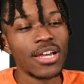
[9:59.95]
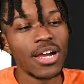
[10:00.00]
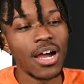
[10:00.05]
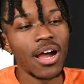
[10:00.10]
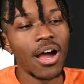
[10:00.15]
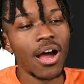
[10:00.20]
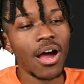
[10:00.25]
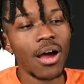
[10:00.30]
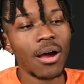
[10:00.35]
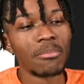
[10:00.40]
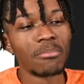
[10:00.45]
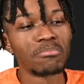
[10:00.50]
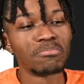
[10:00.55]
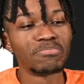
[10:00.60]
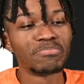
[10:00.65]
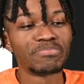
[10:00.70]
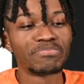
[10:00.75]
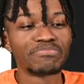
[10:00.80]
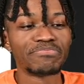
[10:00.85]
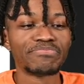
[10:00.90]
Um,
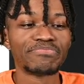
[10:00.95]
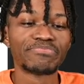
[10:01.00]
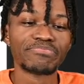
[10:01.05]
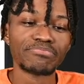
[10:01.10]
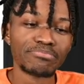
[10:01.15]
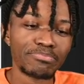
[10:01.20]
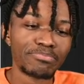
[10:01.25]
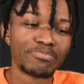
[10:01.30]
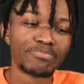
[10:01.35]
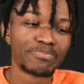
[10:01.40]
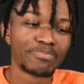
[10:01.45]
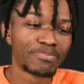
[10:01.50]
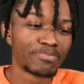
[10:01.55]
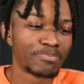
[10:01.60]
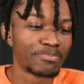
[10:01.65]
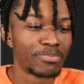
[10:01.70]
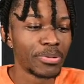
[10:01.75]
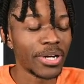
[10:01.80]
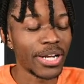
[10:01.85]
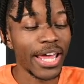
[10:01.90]

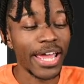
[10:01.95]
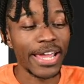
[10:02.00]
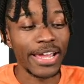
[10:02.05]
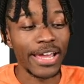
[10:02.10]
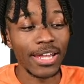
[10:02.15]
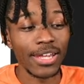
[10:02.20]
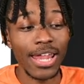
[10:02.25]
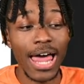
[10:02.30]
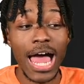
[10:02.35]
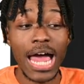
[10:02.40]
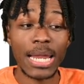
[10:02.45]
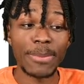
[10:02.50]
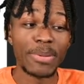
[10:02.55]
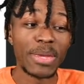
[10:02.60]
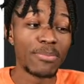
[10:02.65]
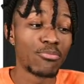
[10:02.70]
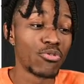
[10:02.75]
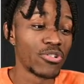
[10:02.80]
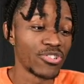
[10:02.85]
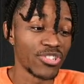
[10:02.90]
but hey, a lot of
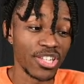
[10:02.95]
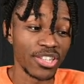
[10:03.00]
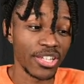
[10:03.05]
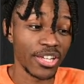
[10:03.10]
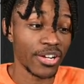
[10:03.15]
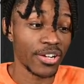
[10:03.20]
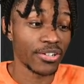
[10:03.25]
people was in there.